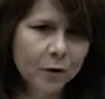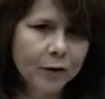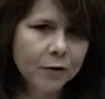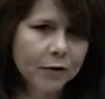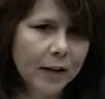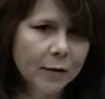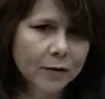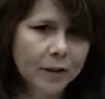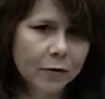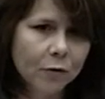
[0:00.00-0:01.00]
4th,
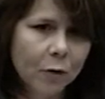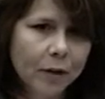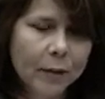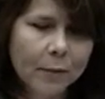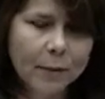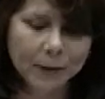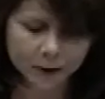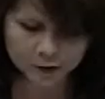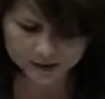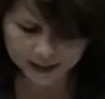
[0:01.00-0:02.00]
2004, and by
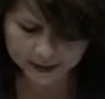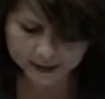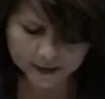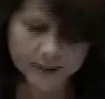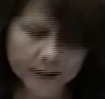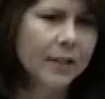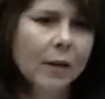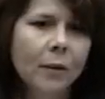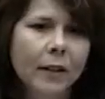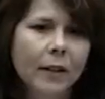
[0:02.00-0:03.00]
March 2nd, in a
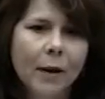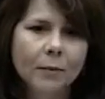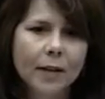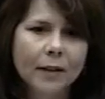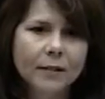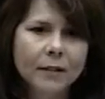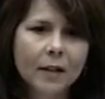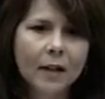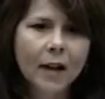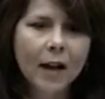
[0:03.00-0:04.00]
state-run lab test,
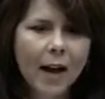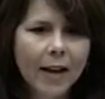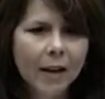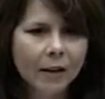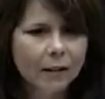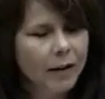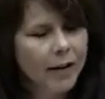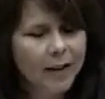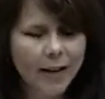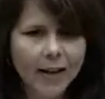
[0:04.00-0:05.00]
I,
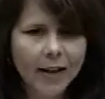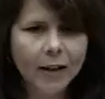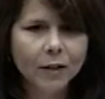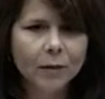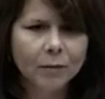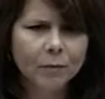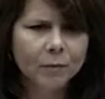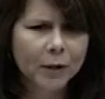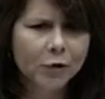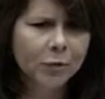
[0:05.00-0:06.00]
I had
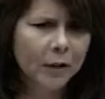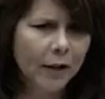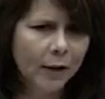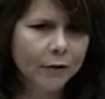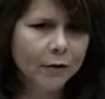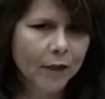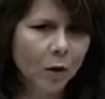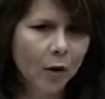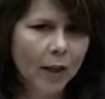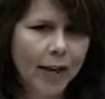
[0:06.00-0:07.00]
measurable counts of E.
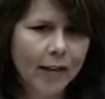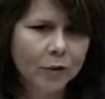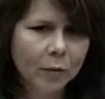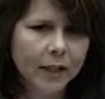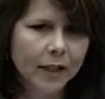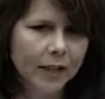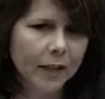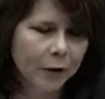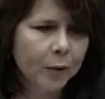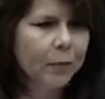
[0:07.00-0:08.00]
coli at
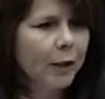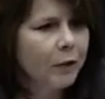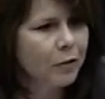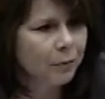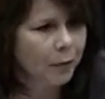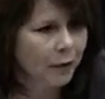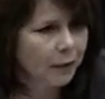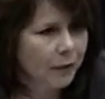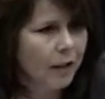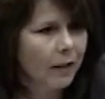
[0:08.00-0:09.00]
2,800 parts per
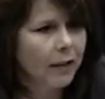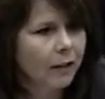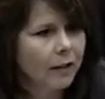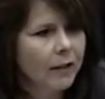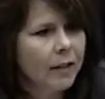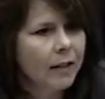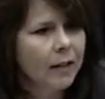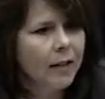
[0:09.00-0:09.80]
milliliter.